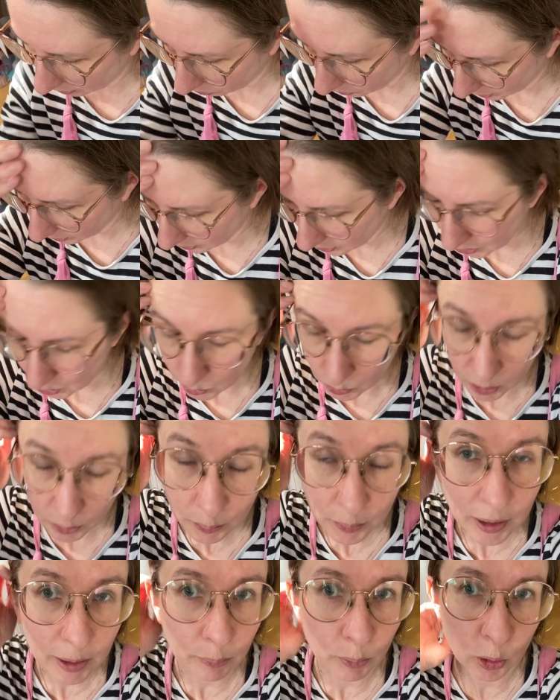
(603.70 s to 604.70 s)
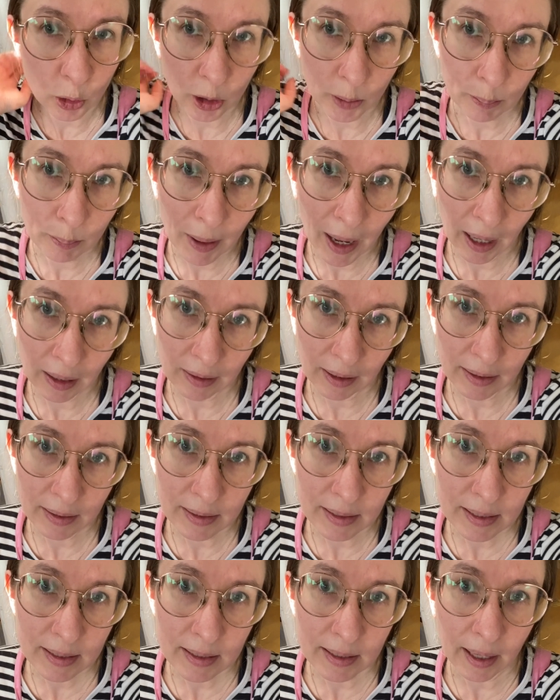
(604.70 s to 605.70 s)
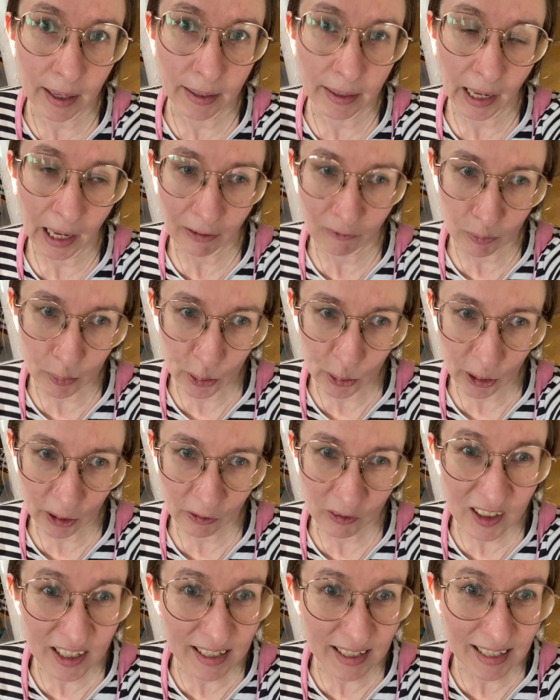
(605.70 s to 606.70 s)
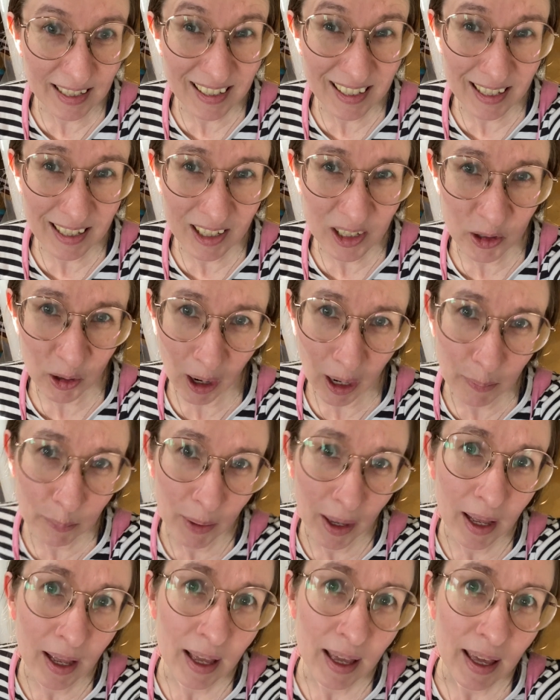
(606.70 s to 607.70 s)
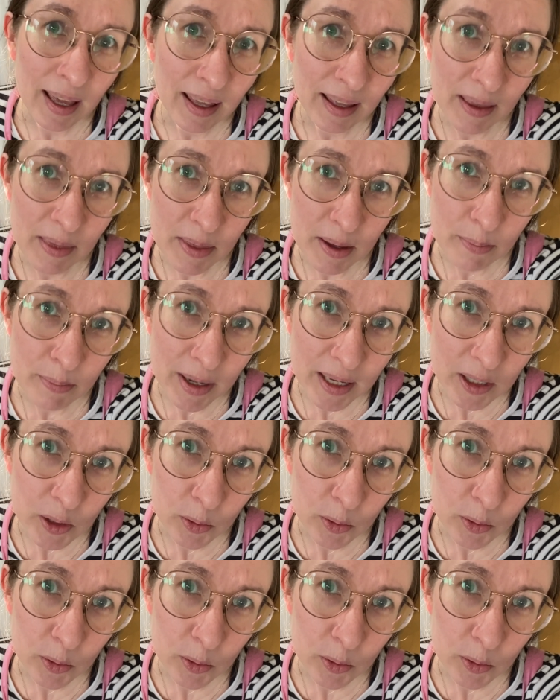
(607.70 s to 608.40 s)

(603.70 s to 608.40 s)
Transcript: that this would be more balanced and have more of the CC stripe in them as